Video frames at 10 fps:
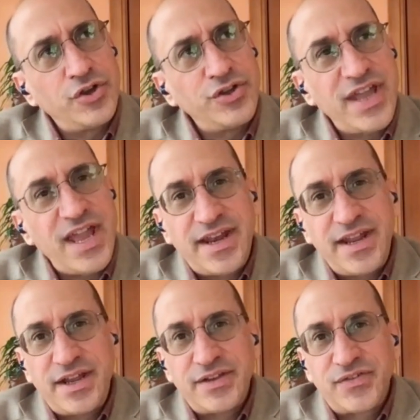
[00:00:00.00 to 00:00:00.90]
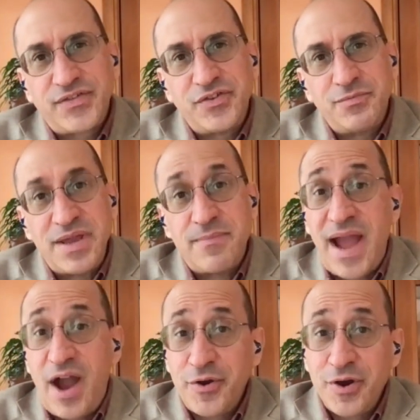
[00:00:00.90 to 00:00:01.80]
good candidates to be
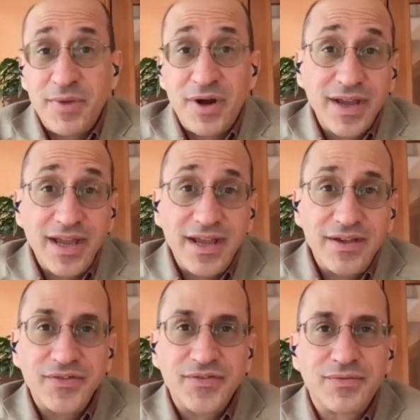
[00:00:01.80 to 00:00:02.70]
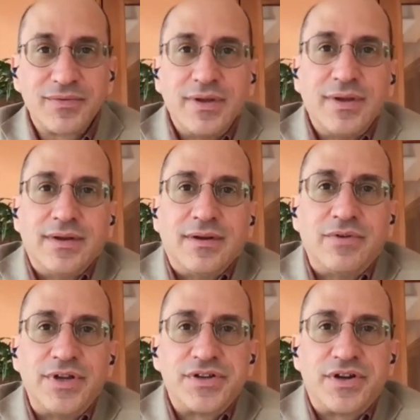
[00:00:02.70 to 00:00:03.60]
powder monkeys,
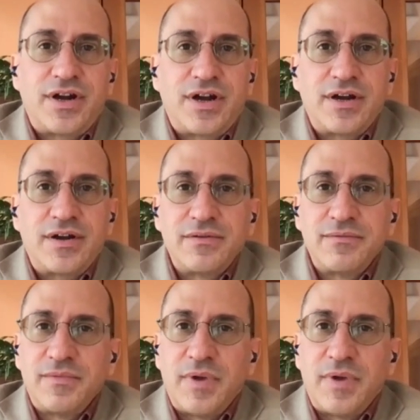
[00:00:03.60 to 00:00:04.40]
which are